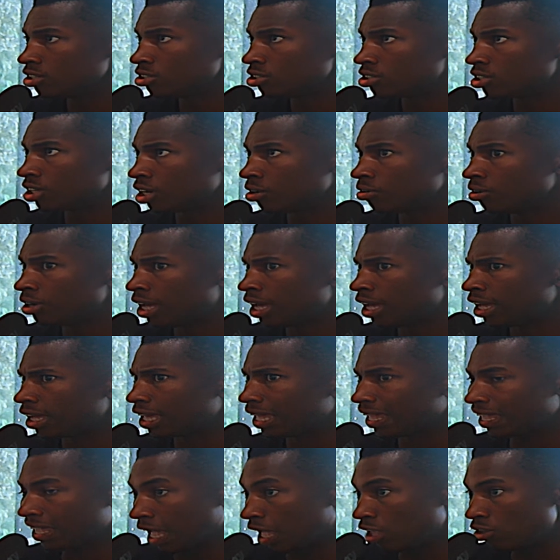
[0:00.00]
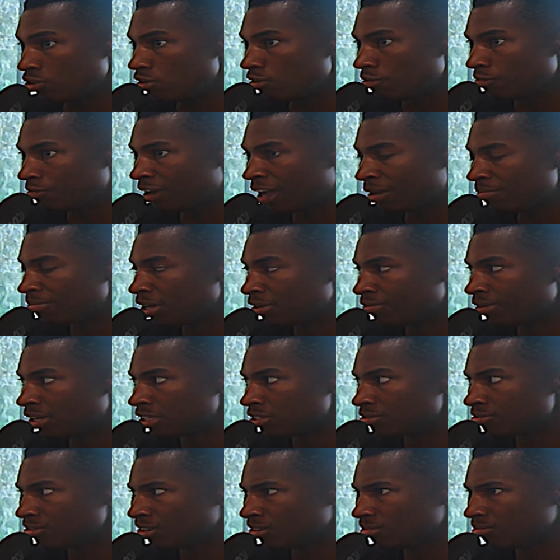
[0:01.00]
So they were like, can you find me a
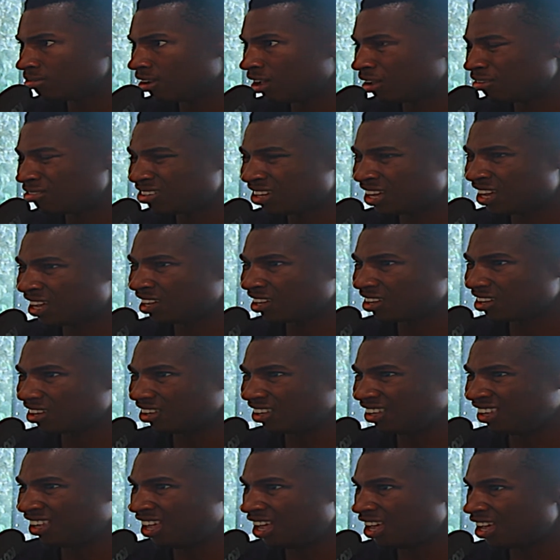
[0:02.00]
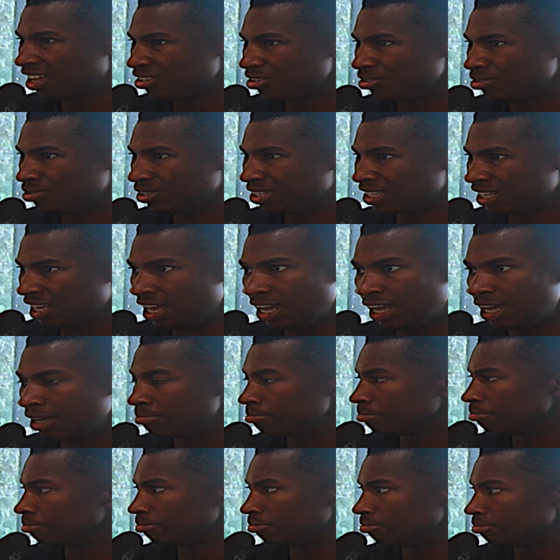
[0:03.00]
rent to rent? I was like, yeah, I do all the time.